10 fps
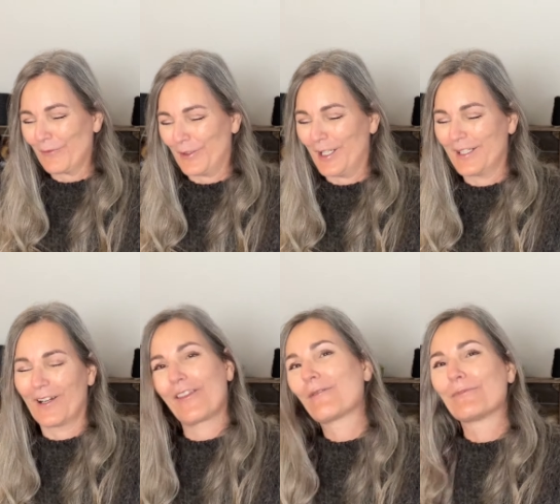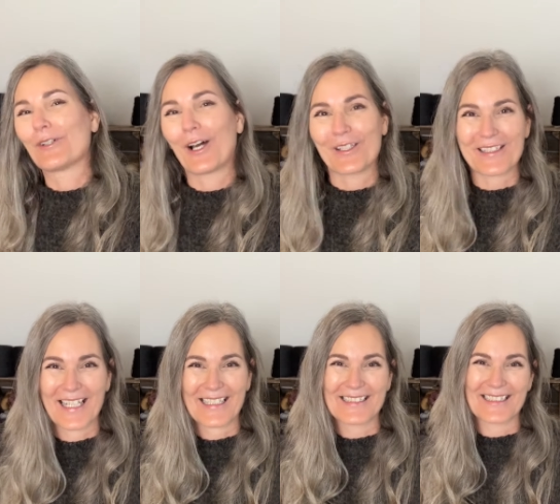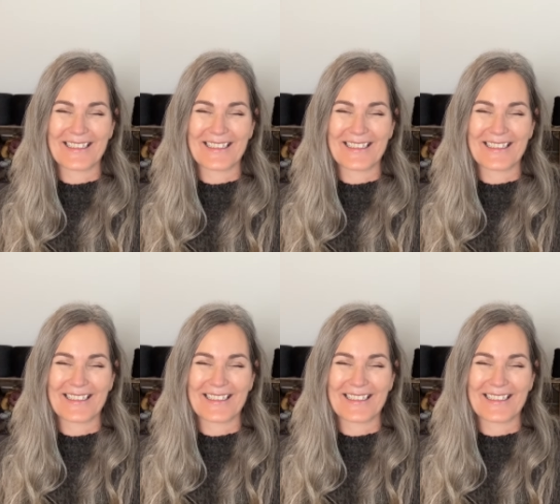for another project.